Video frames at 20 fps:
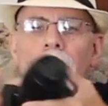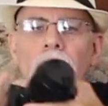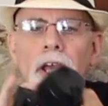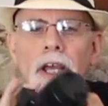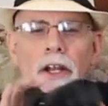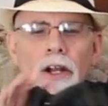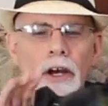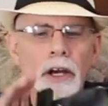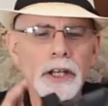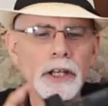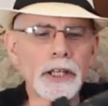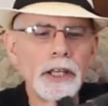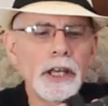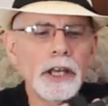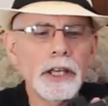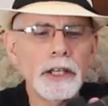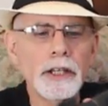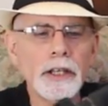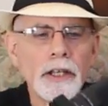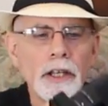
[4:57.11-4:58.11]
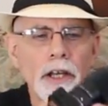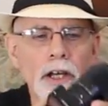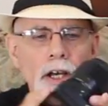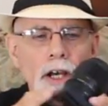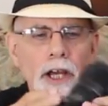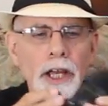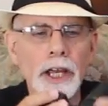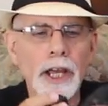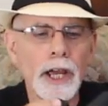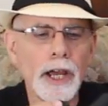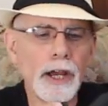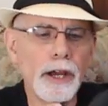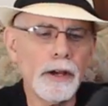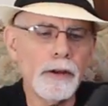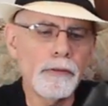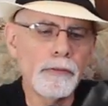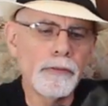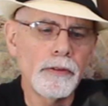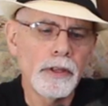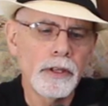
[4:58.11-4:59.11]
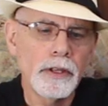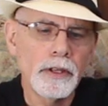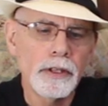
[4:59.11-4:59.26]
And on it, I have